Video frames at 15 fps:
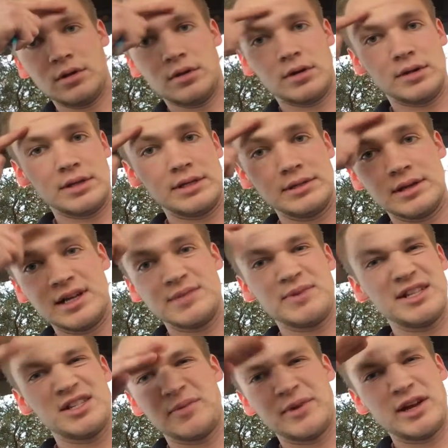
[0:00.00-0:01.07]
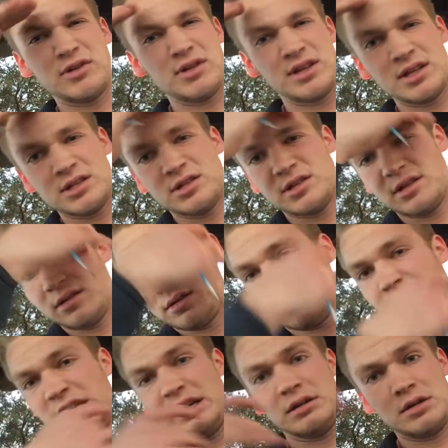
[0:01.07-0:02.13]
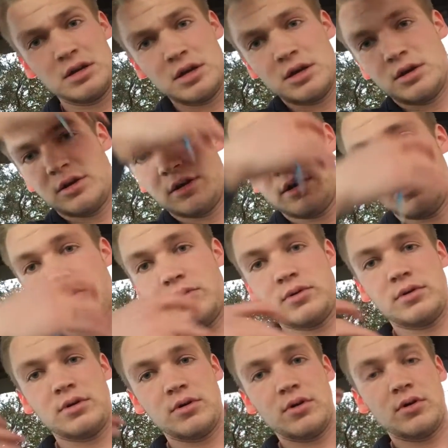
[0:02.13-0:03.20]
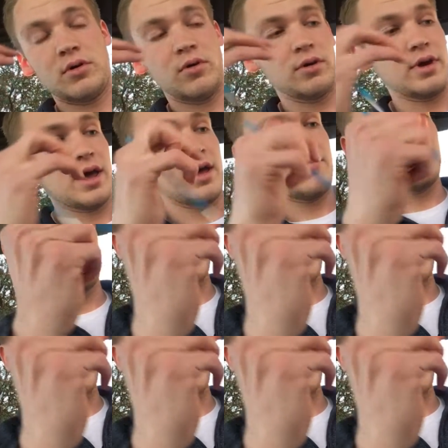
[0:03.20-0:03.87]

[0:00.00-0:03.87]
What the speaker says: Look at these lines. That's not my outline. That's just go. Okay,